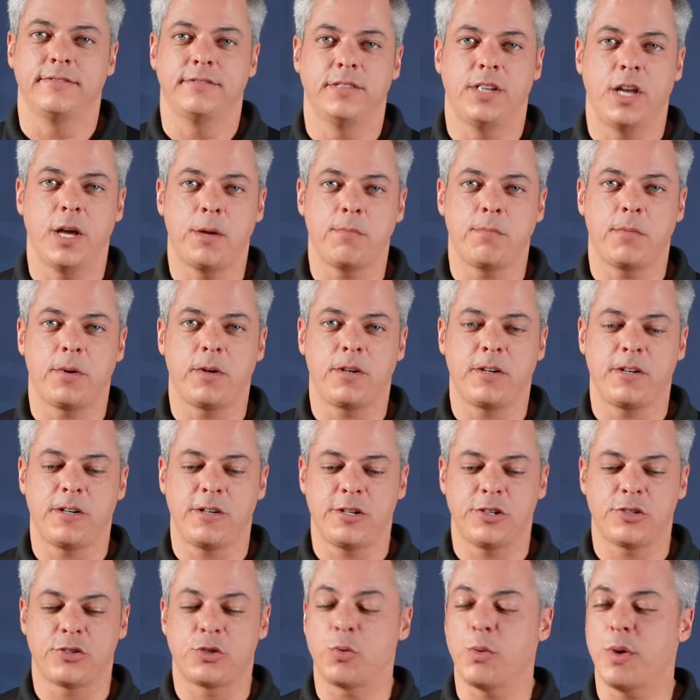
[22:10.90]

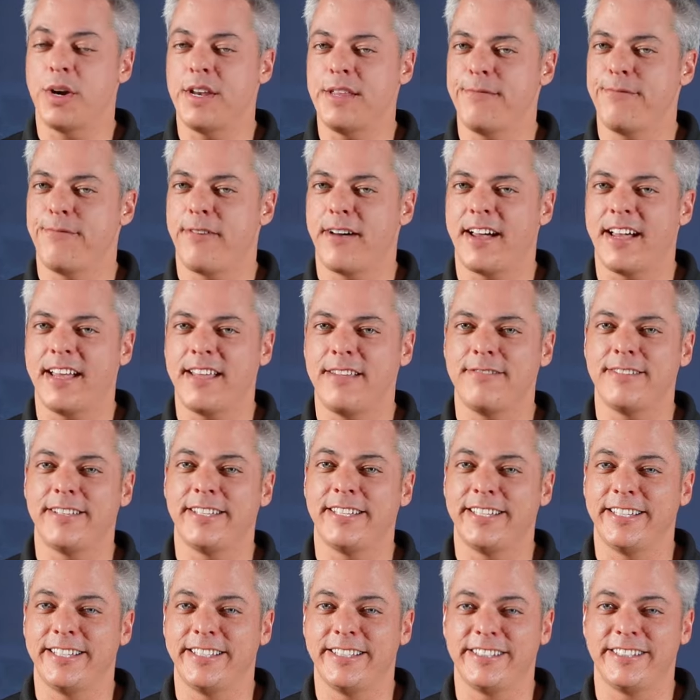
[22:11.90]
Number 25
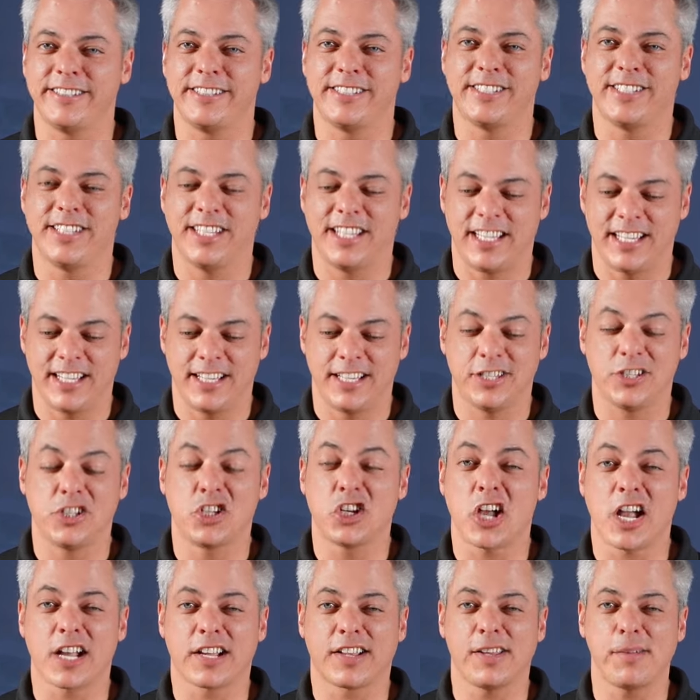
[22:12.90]
is
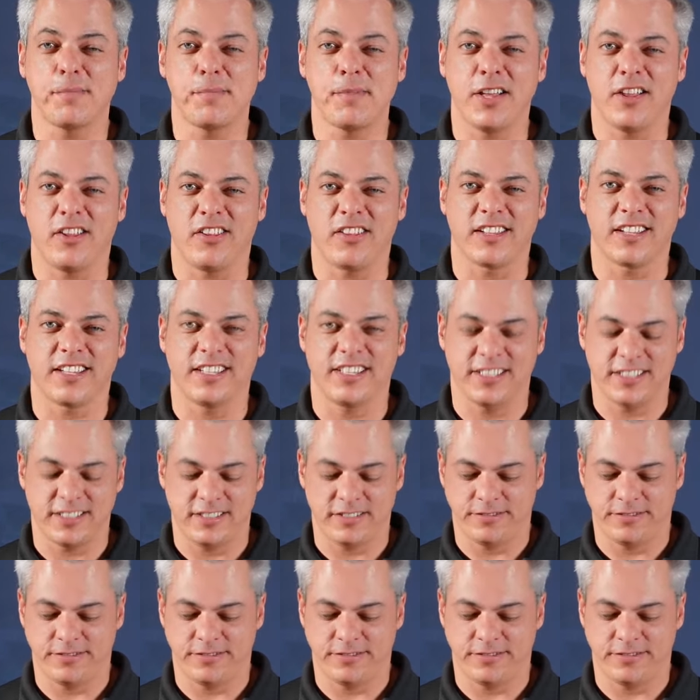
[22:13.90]
chocolate milk.